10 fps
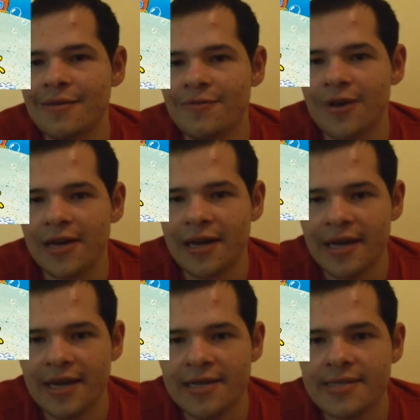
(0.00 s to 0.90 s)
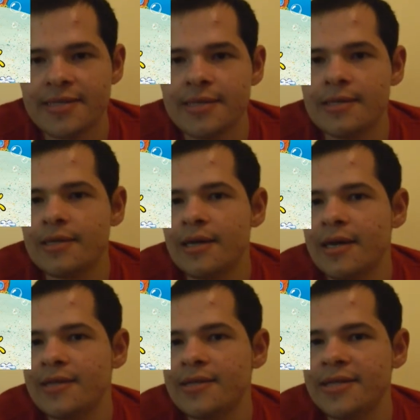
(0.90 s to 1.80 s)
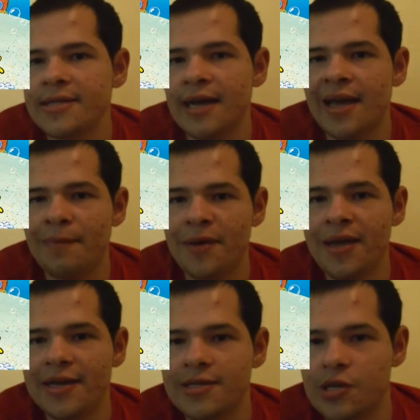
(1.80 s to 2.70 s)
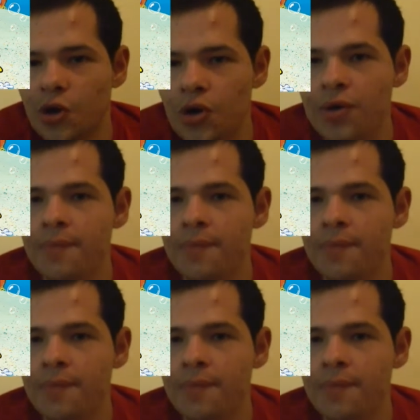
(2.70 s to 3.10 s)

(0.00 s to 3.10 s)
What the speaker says: Fine, I guess. And Season 9B is good.